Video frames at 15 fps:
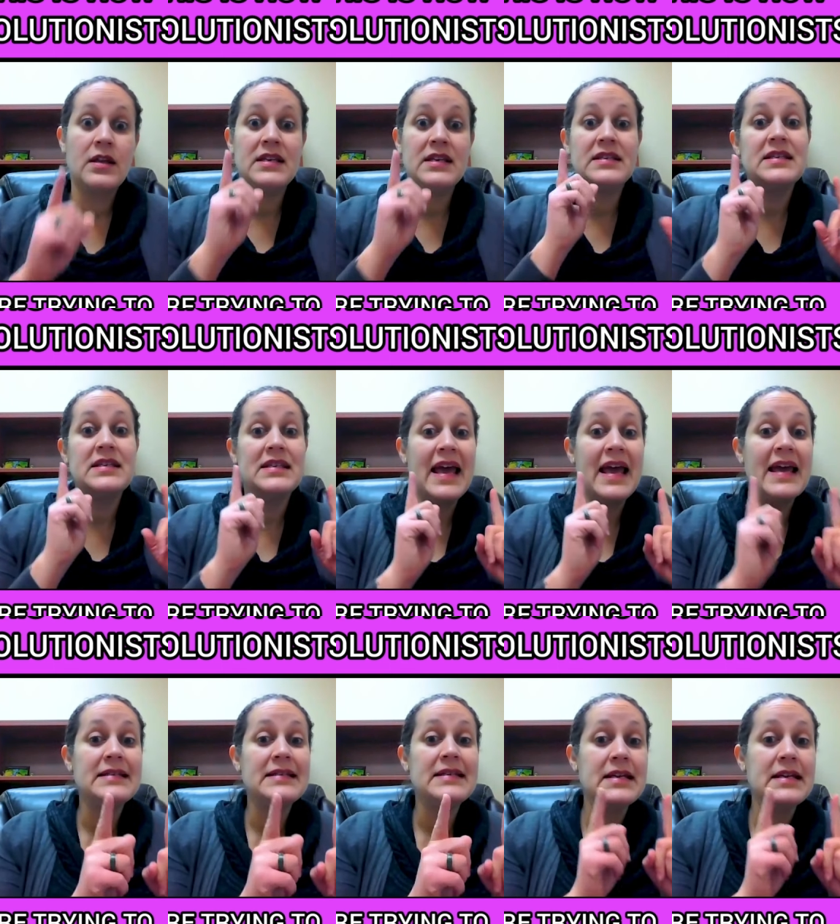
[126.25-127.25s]
This is
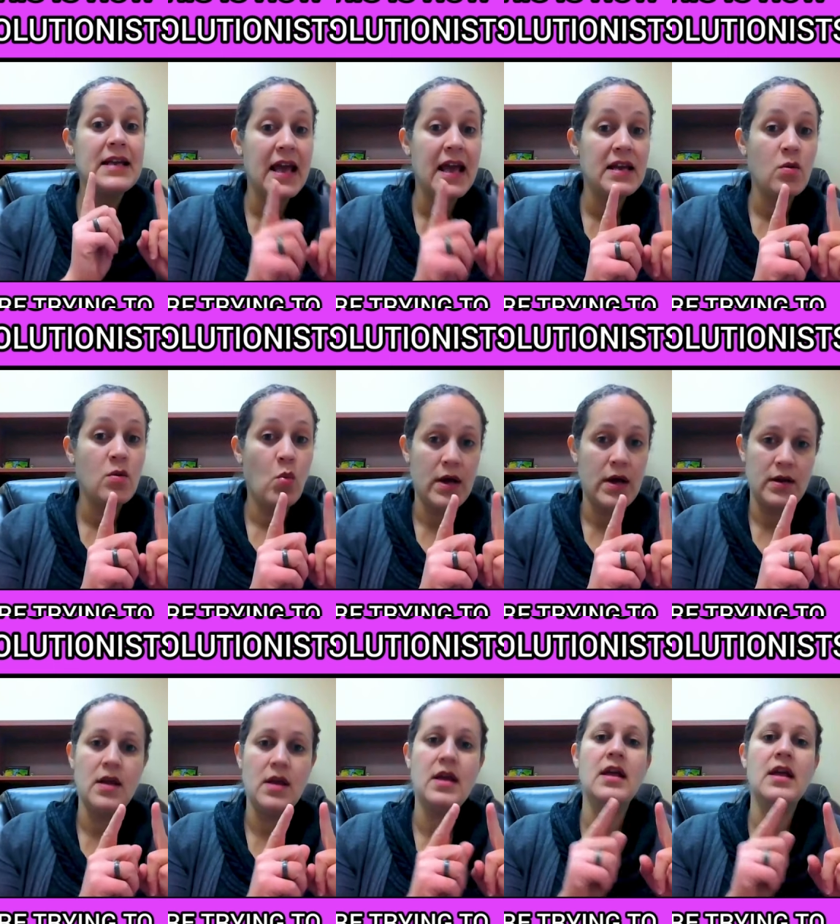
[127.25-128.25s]
1881.